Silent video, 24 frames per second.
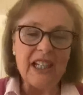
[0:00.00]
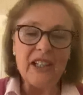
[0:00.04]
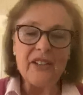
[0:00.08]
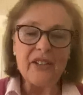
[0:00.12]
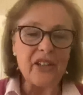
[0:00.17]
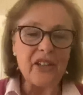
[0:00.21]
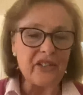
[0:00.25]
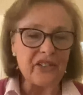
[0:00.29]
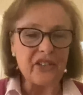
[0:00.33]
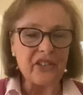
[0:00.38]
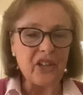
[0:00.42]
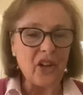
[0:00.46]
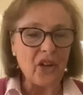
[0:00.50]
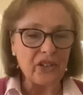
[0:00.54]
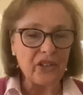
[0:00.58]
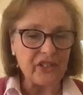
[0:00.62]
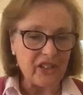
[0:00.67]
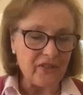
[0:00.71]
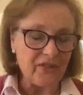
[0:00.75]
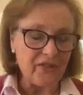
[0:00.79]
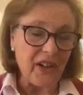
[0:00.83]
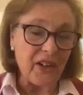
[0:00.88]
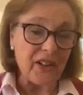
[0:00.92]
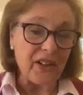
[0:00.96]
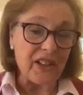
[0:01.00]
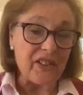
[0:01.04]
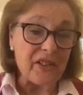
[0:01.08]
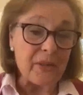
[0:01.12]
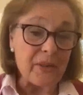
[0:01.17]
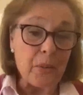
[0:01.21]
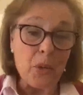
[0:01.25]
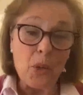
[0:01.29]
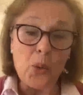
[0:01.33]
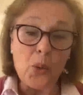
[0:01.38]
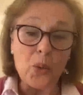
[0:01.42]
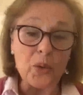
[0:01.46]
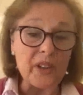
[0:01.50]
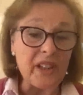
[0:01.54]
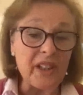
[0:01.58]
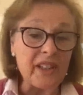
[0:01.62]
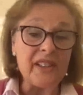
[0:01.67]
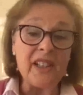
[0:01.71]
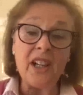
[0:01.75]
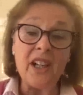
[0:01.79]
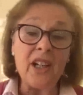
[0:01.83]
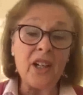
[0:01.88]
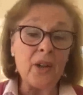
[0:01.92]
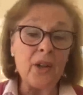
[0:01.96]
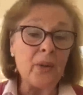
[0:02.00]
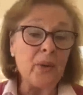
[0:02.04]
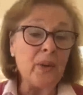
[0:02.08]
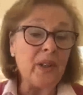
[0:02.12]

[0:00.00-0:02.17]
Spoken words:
that started very small and now